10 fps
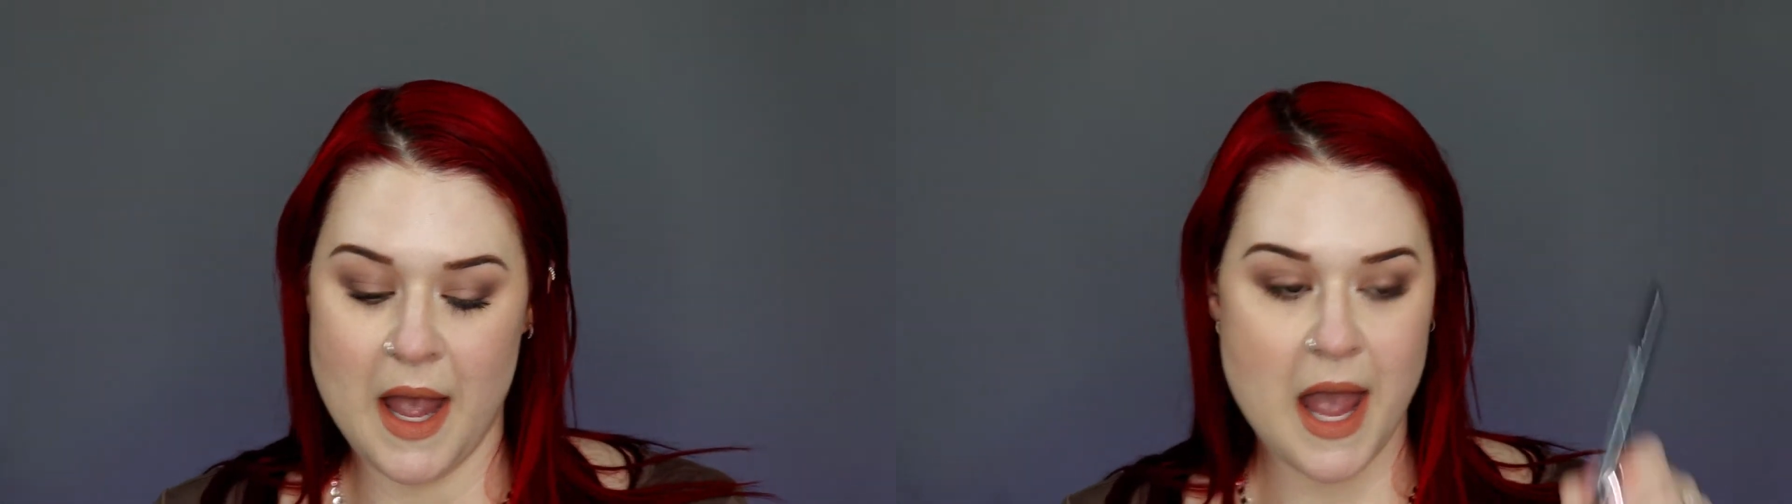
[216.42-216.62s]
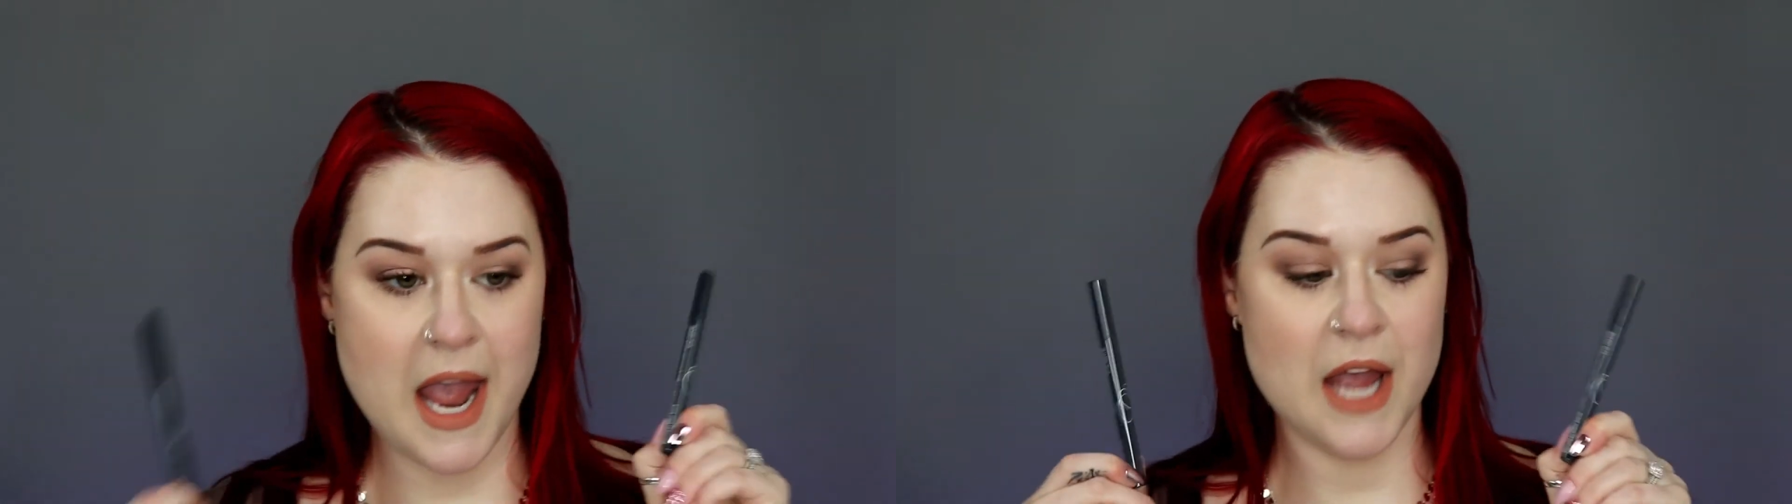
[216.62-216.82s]

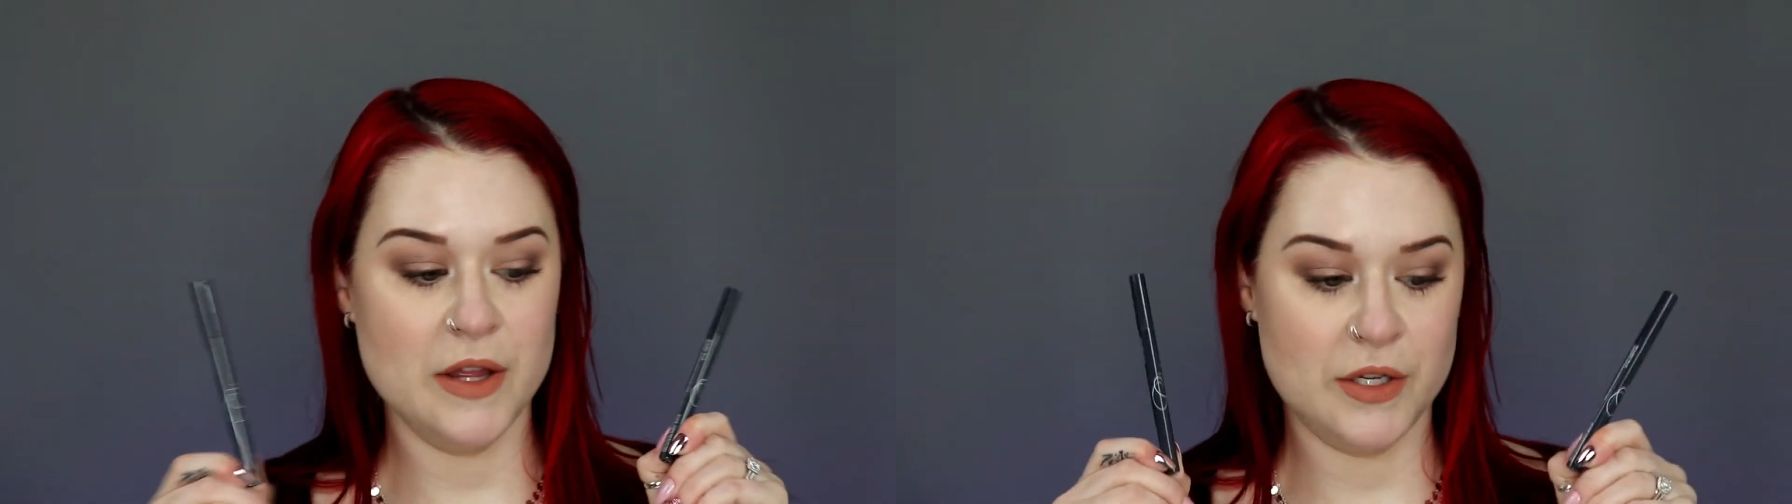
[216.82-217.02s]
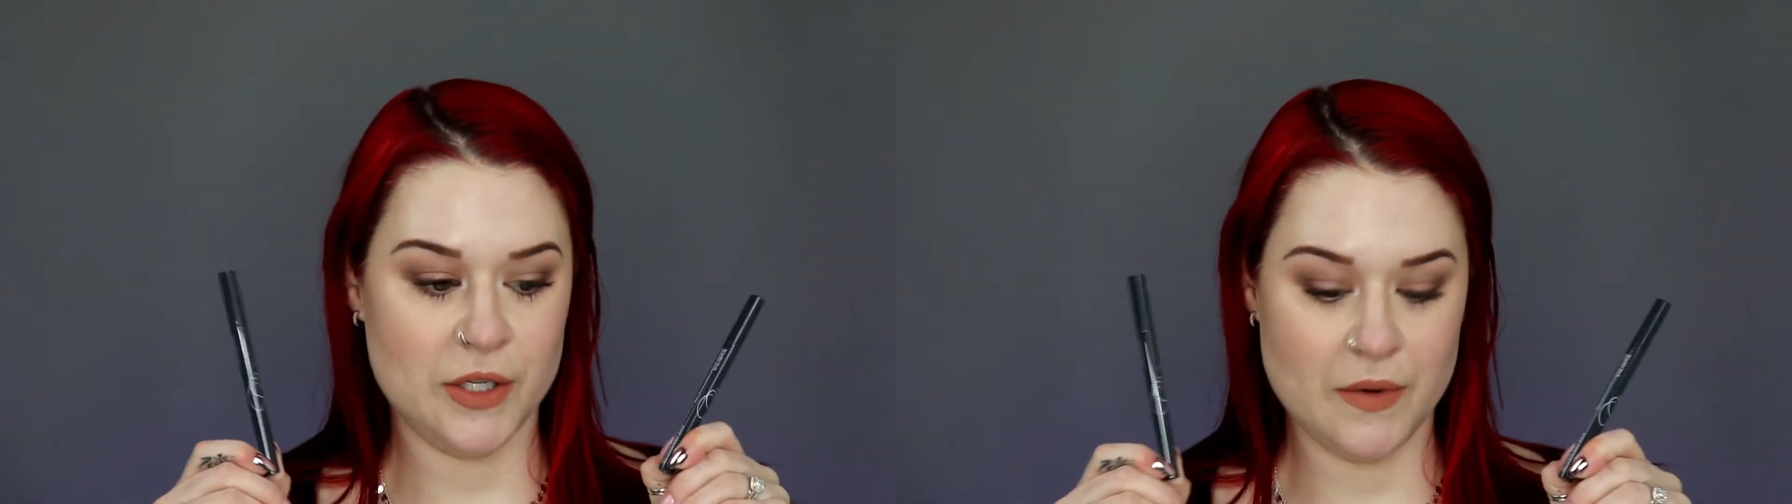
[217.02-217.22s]

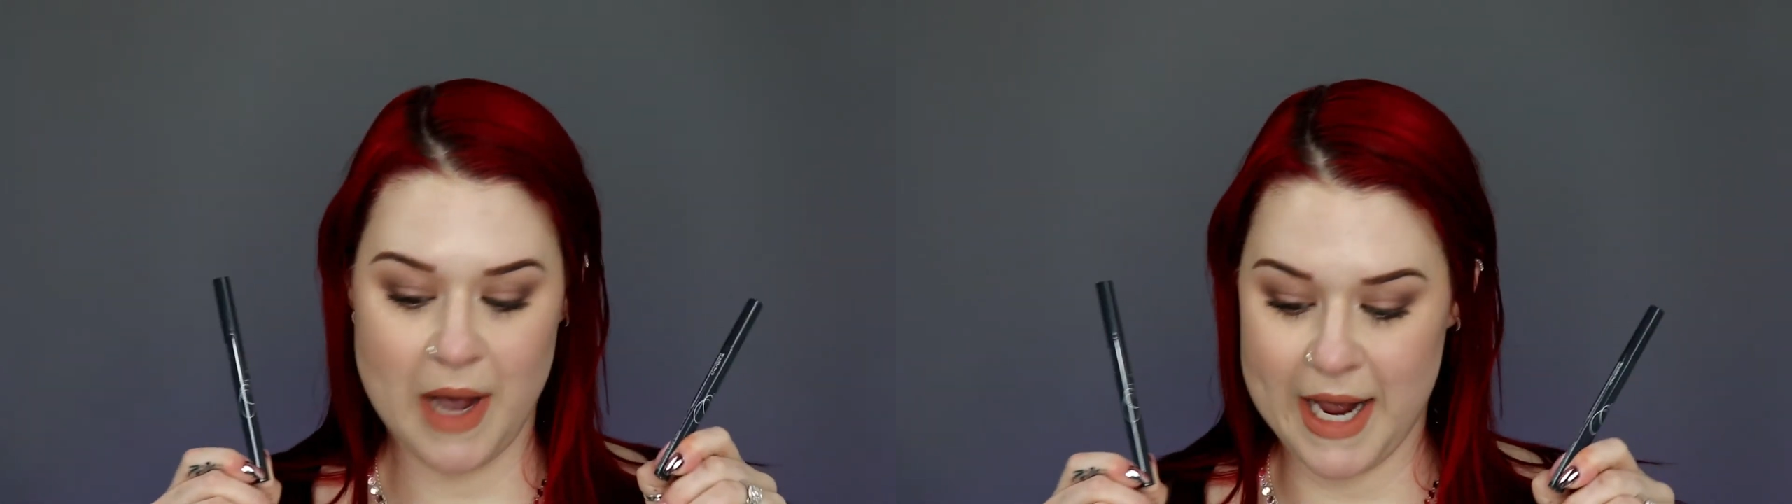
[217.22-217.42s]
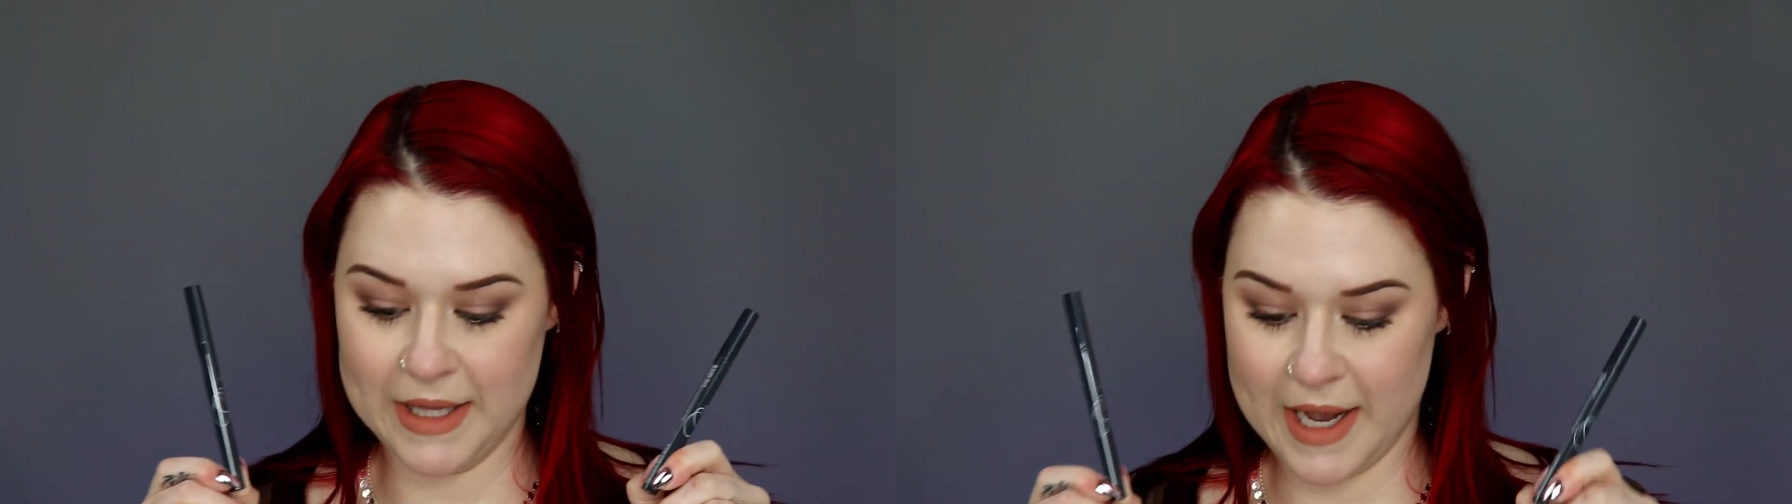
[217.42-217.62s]
and the two
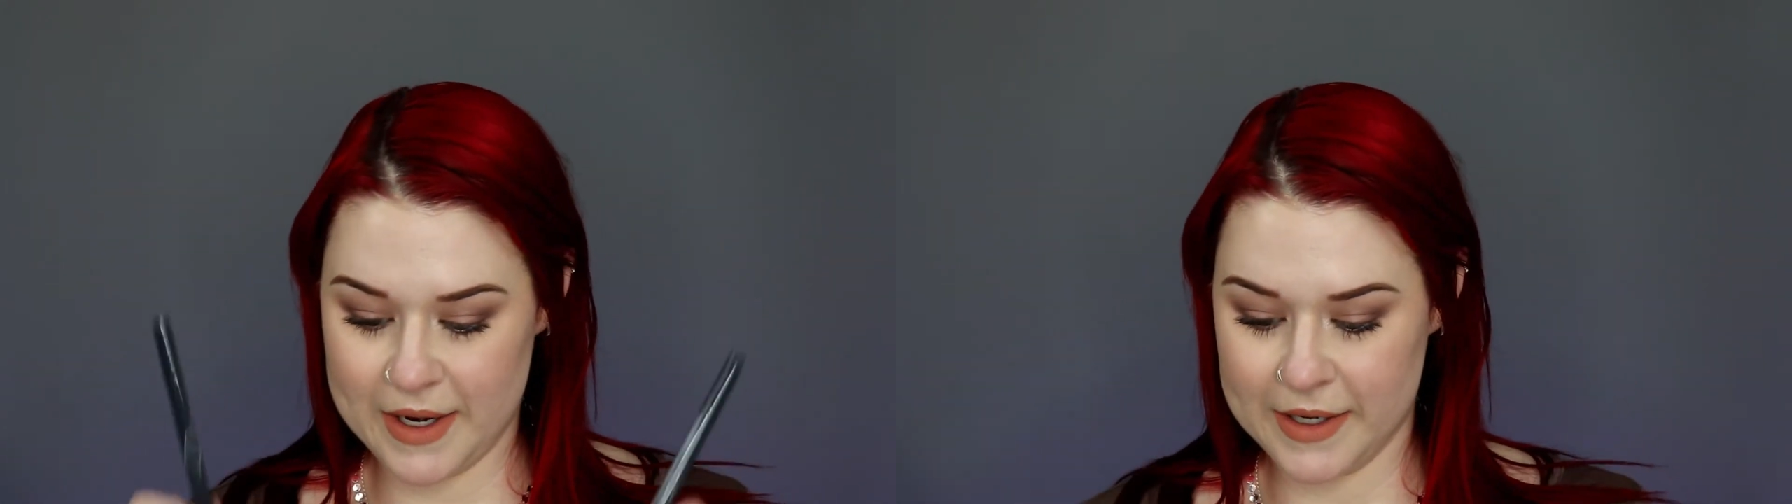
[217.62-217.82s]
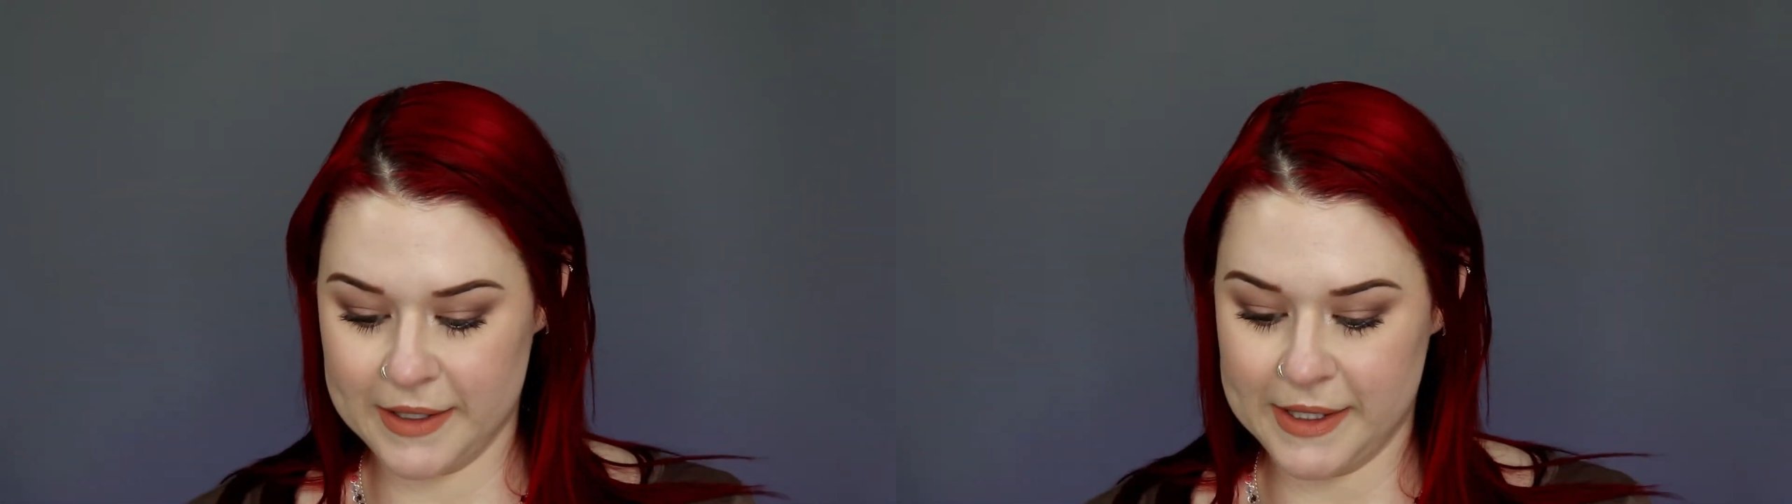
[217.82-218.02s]

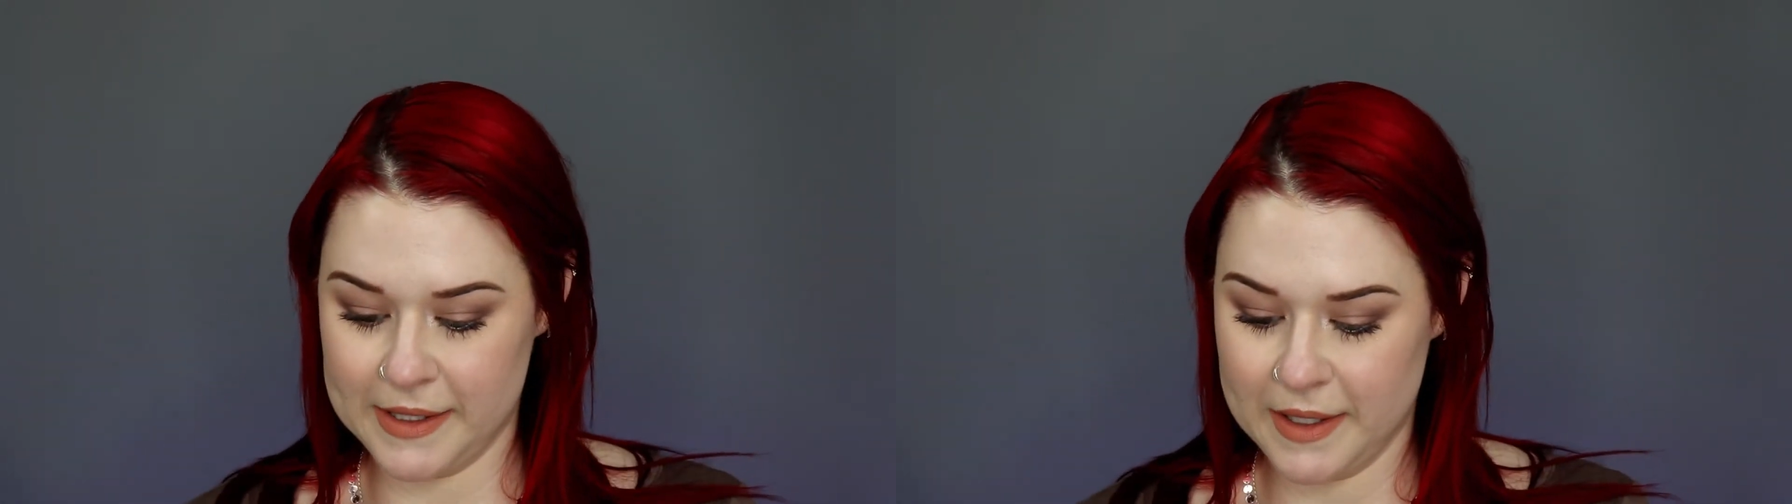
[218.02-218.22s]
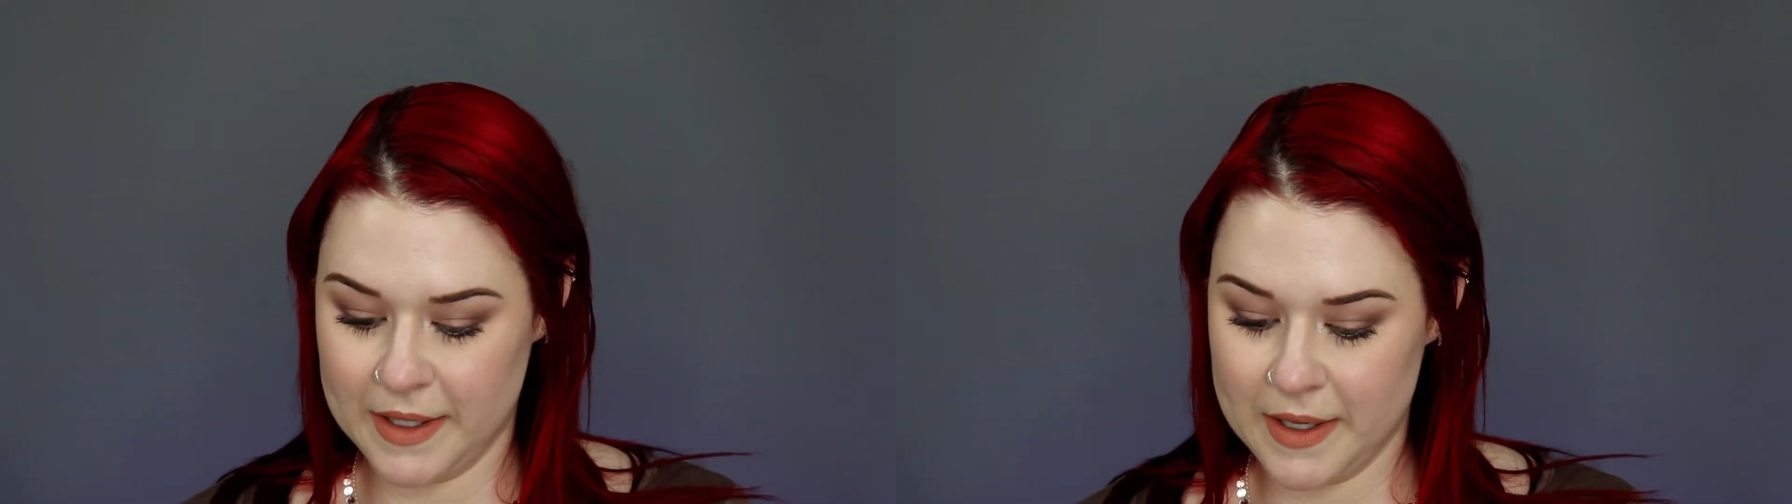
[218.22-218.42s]
eyeliners.